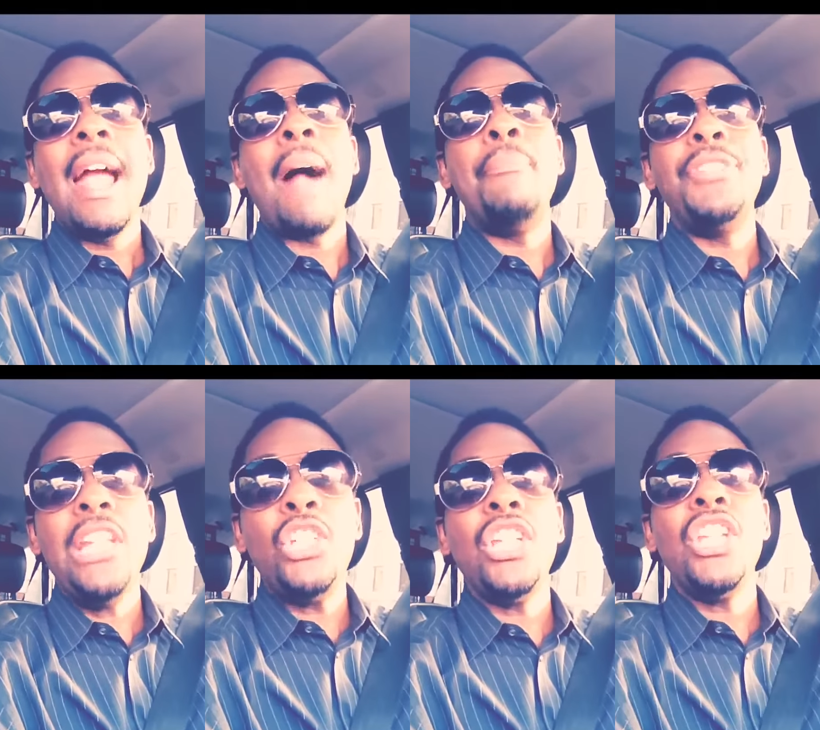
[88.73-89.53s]
I'm
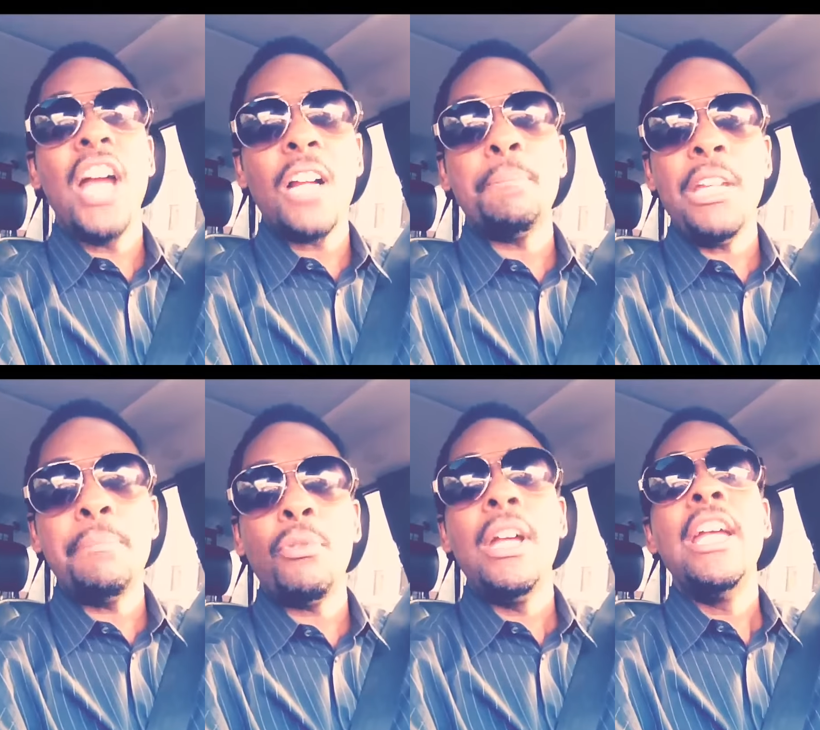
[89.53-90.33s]
teaching young
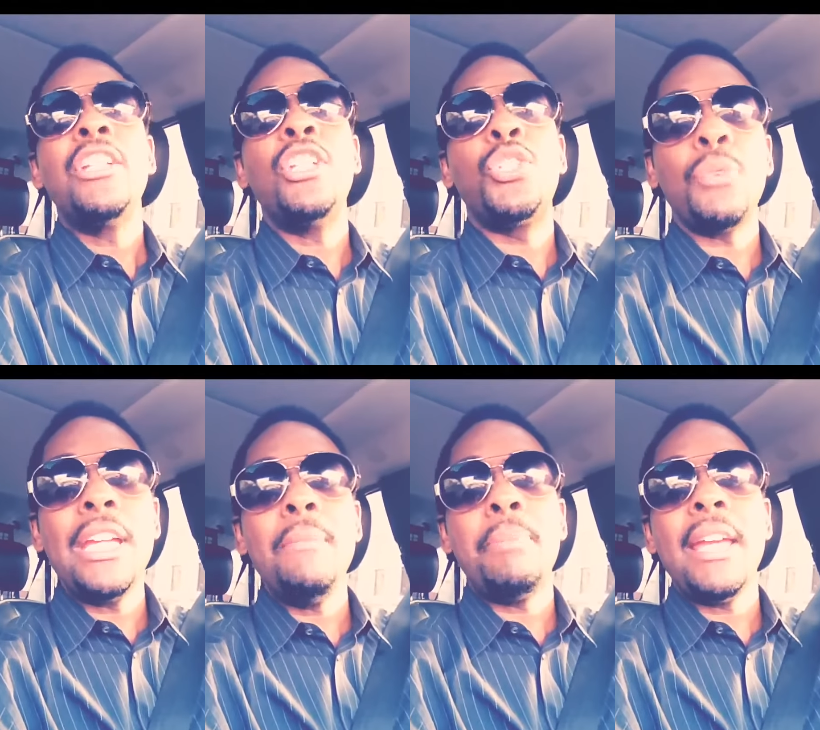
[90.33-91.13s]
people to
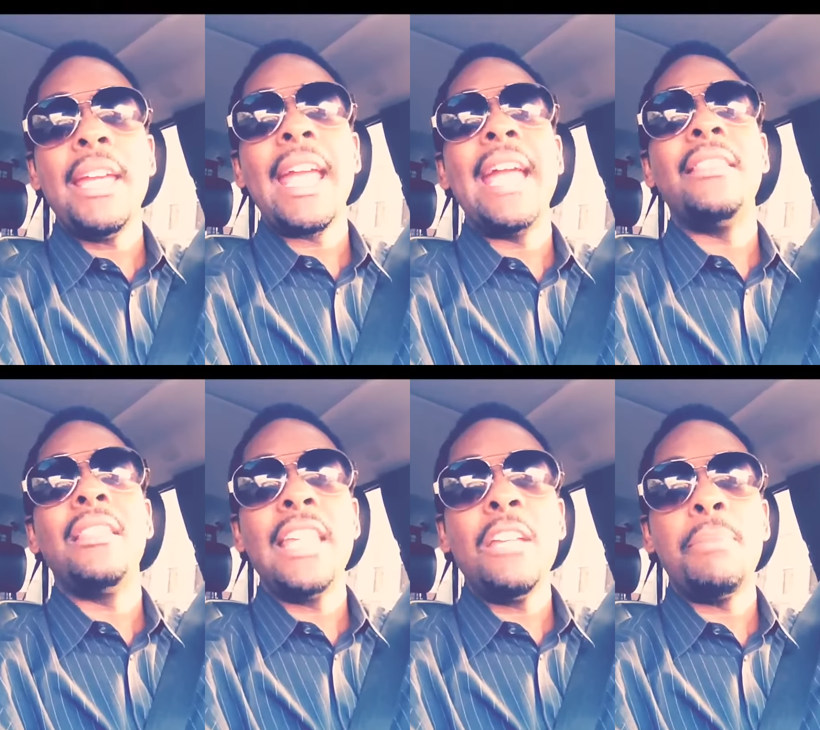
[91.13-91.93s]
dream big and to
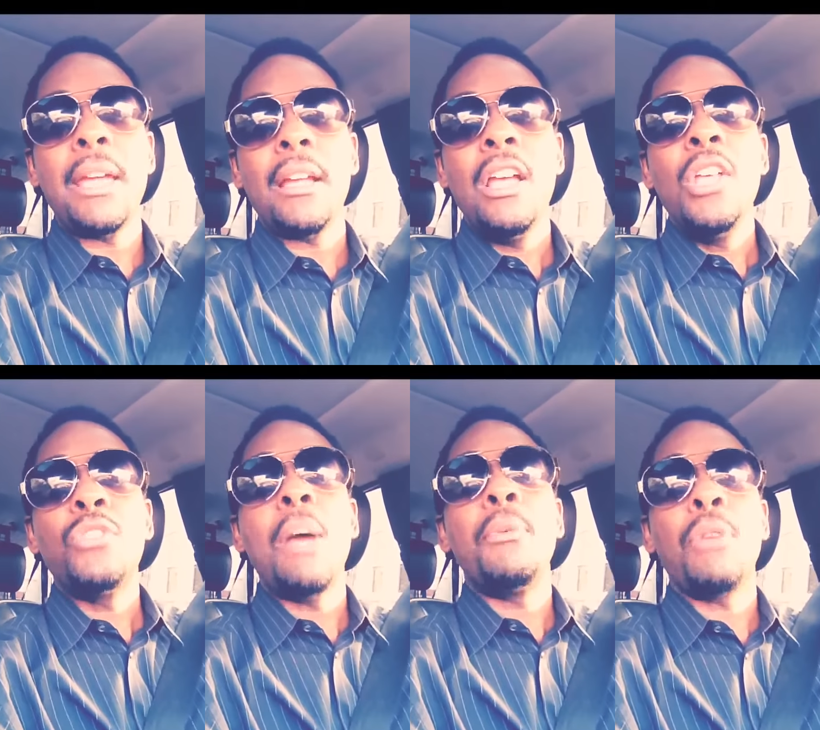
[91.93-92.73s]
think big.
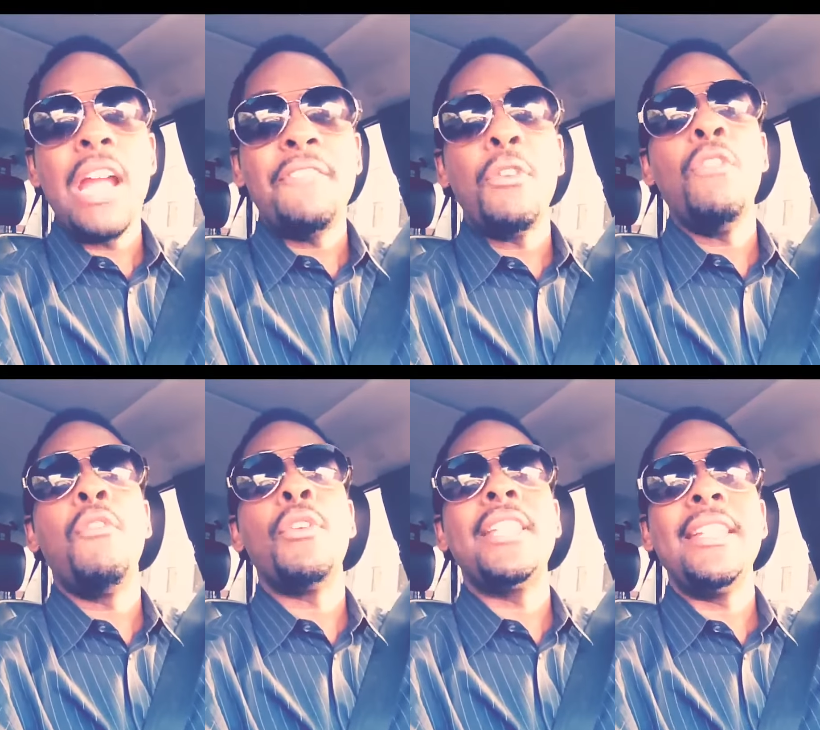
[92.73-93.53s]
So I'm grateful
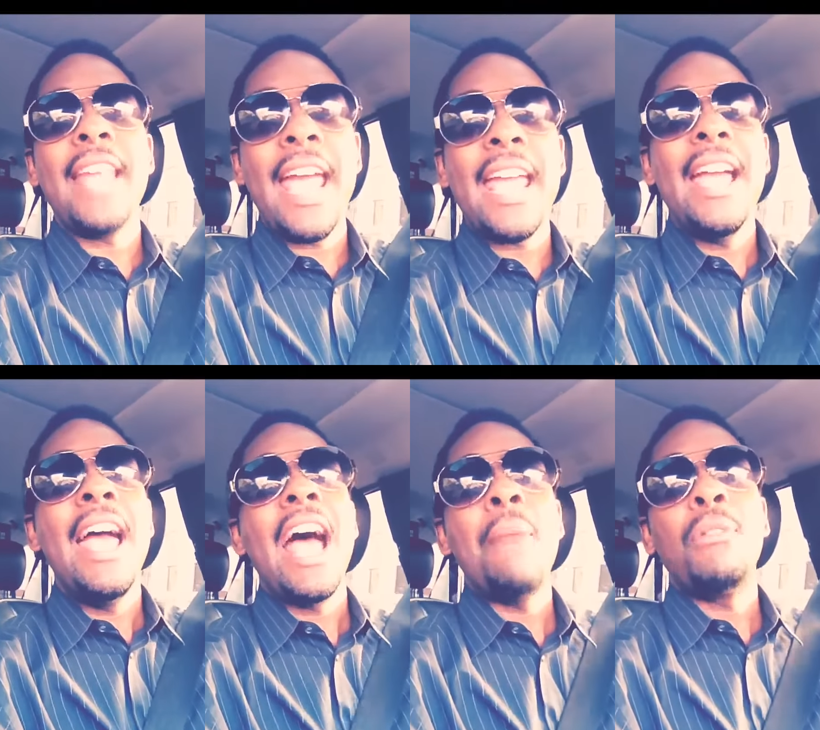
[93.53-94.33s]
for today.
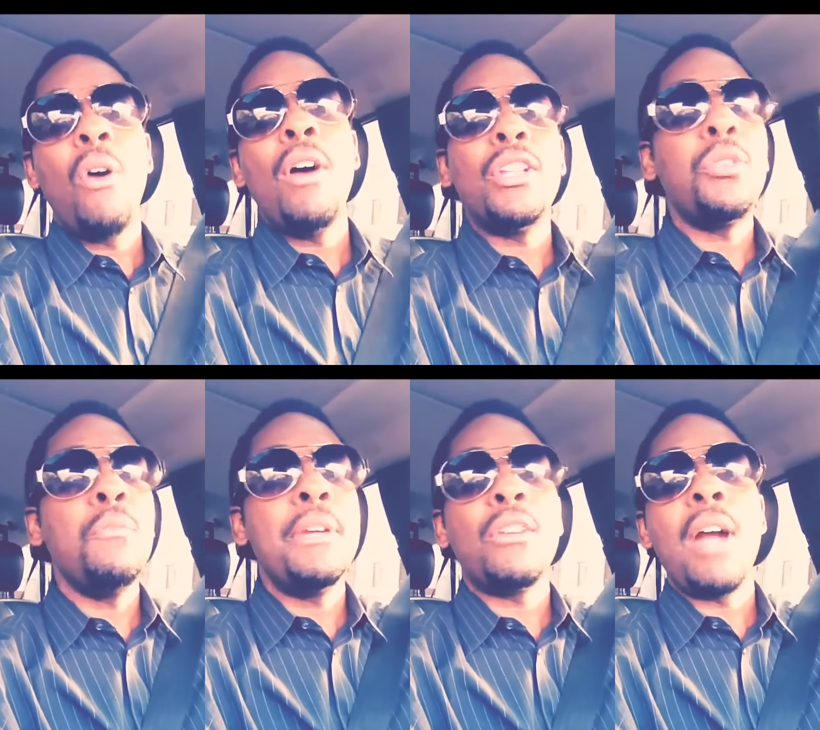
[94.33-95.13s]
I'm going
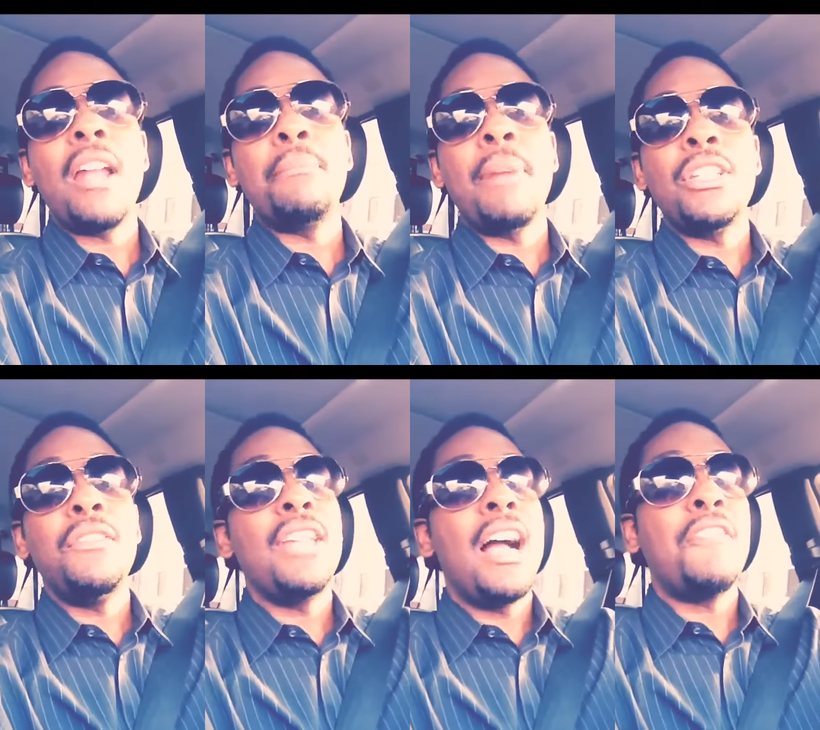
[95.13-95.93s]
to be around a bunch
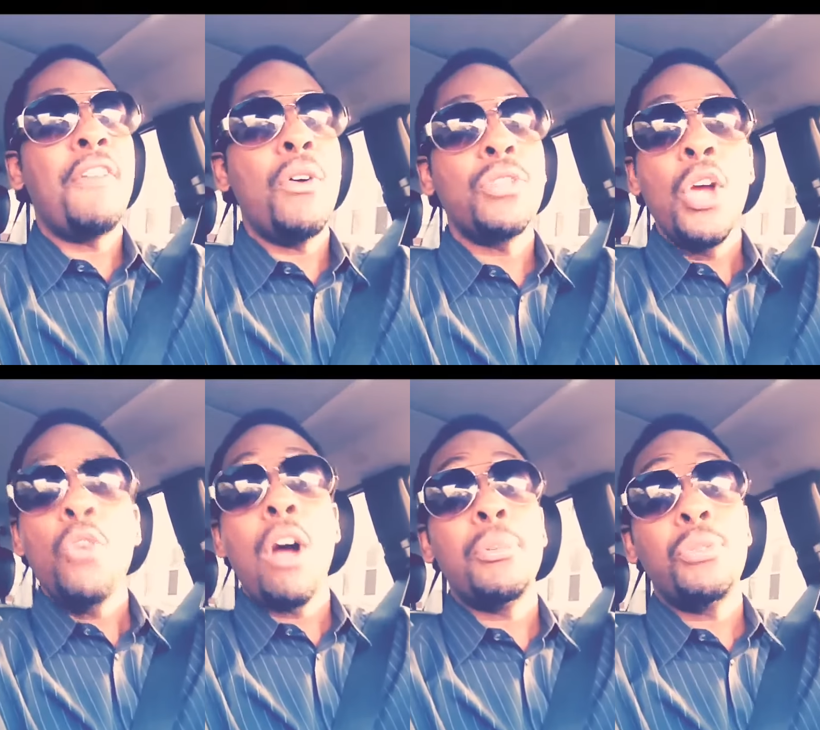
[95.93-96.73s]
of young folks
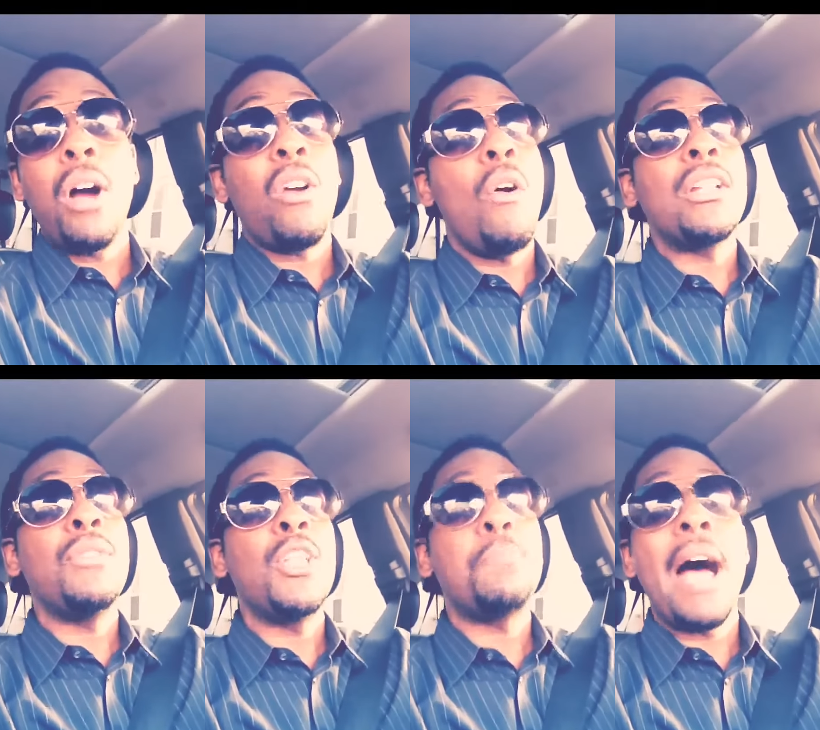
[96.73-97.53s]
who I'm sure are going
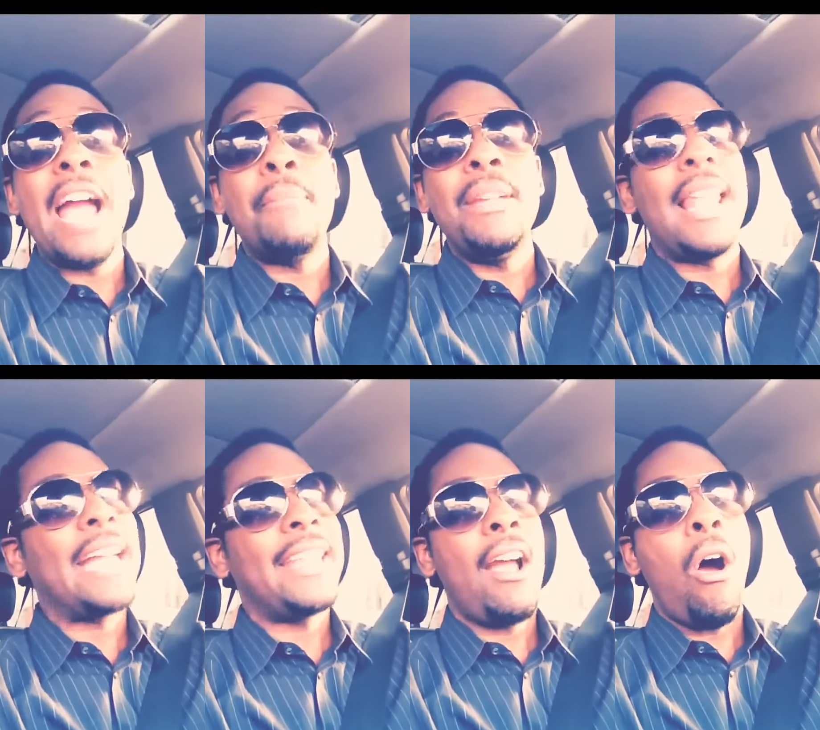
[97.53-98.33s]
to inspire me
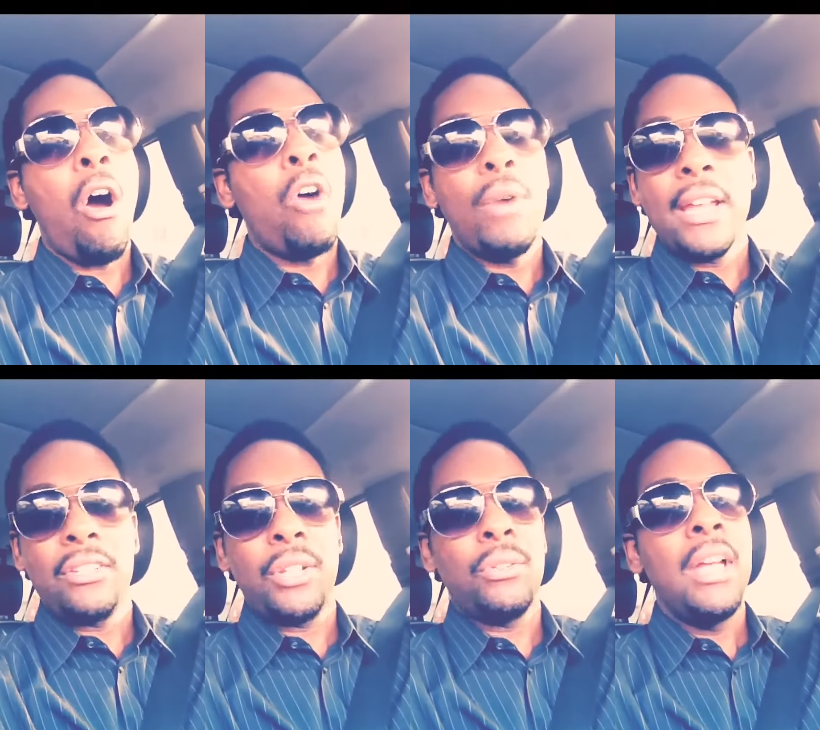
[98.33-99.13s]
like they
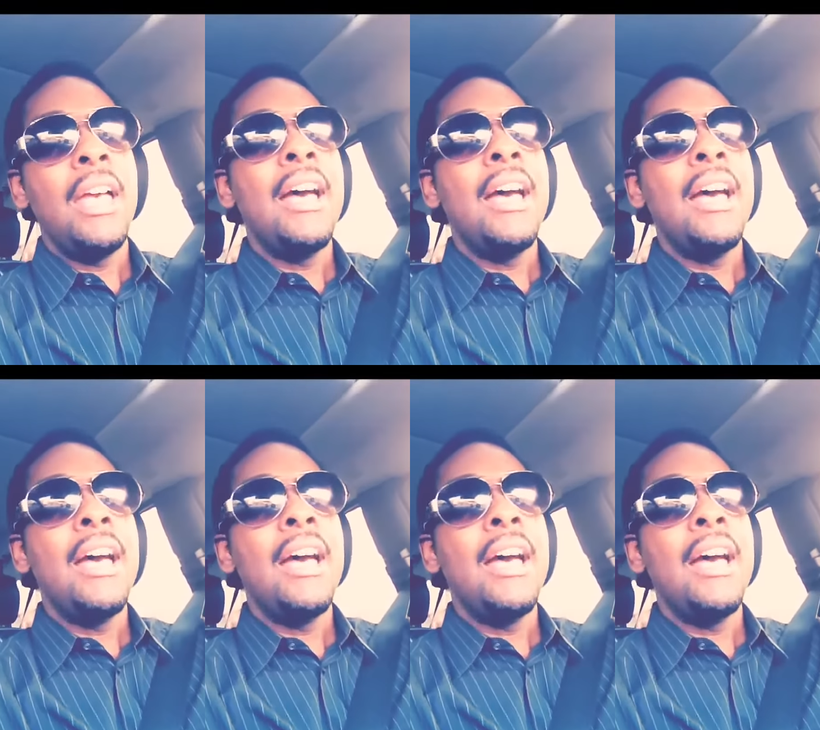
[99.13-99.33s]
always do.